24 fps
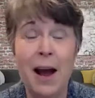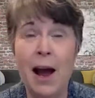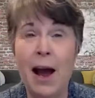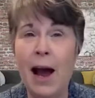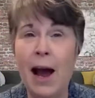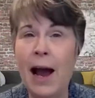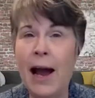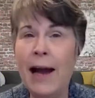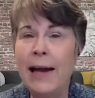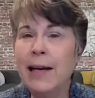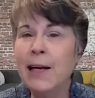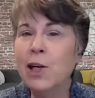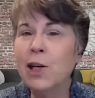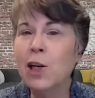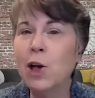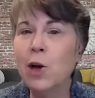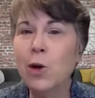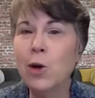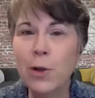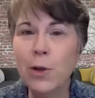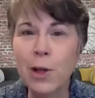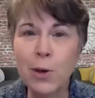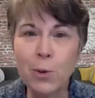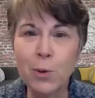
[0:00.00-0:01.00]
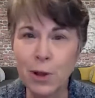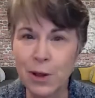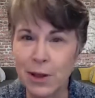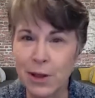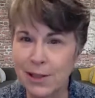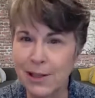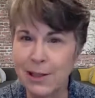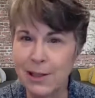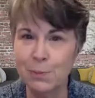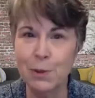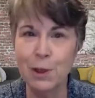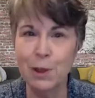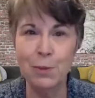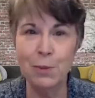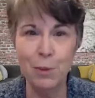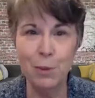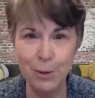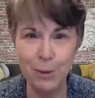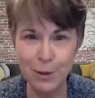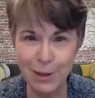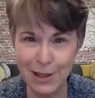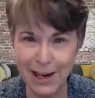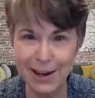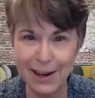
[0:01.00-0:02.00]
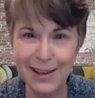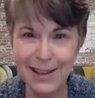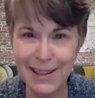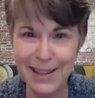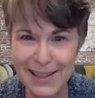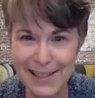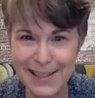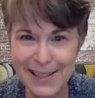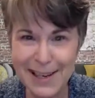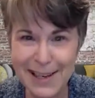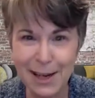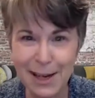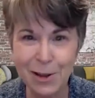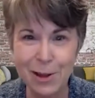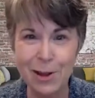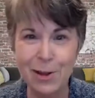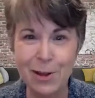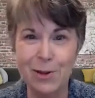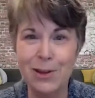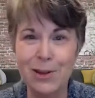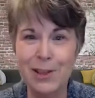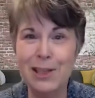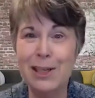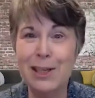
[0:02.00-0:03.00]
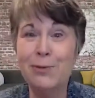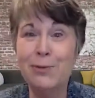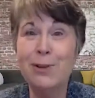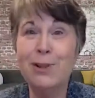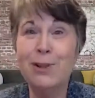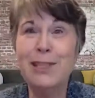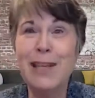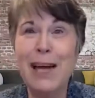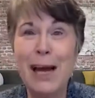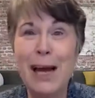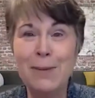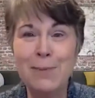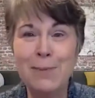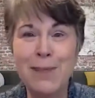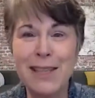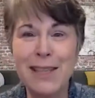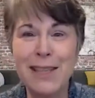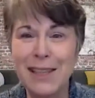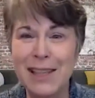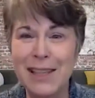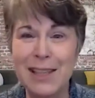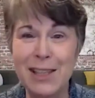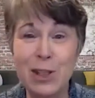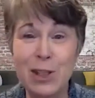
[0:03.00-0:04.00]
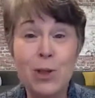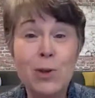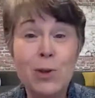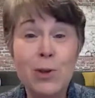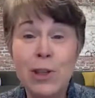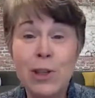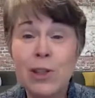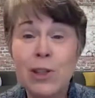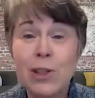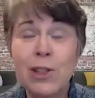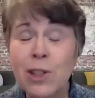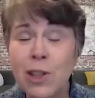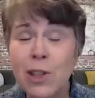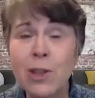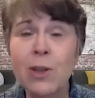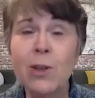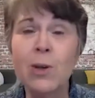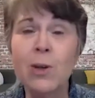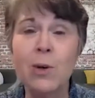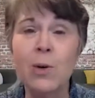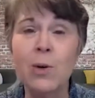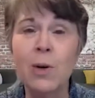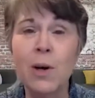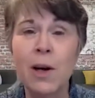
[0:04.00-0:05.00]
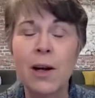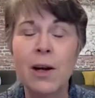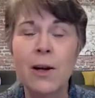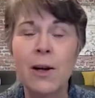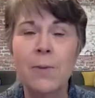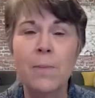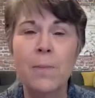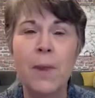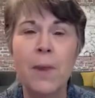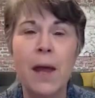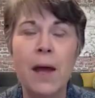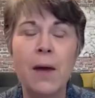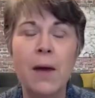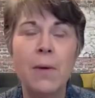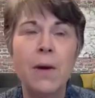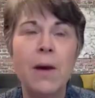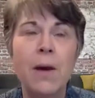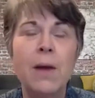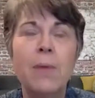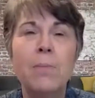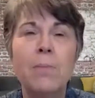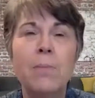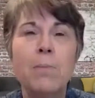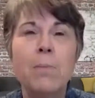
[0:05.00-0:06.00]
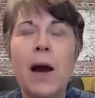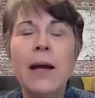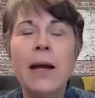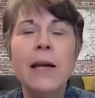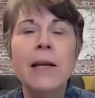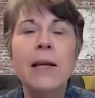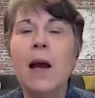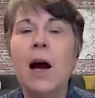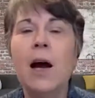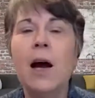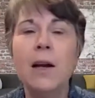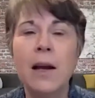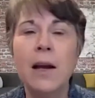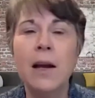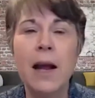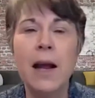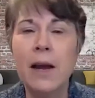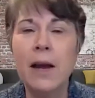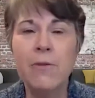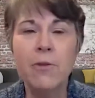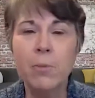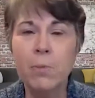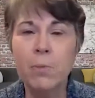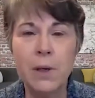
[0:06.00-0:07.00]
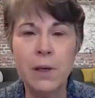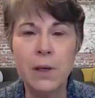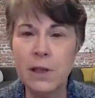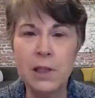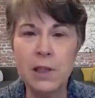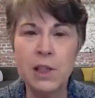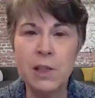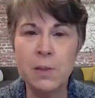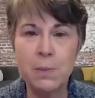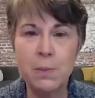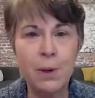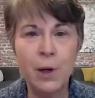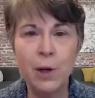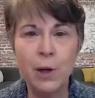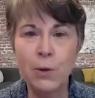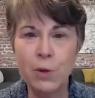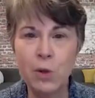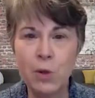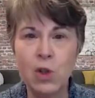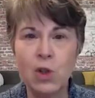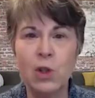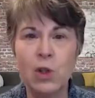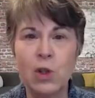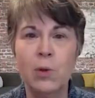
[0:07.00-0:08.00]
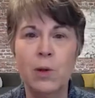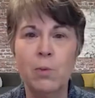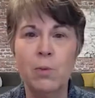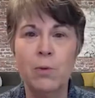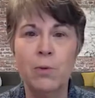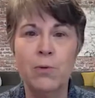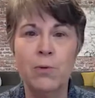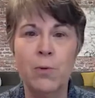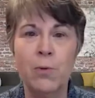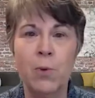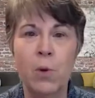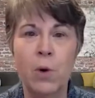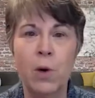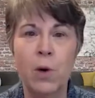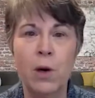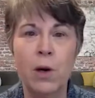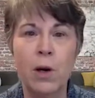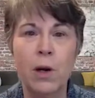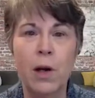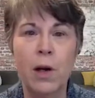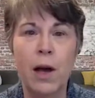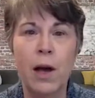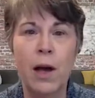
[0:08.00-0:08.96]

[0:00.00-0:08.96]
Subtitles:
I didn't know there were this many modalities out there, the different types of things you could do. I'd not ever been exposed to it before.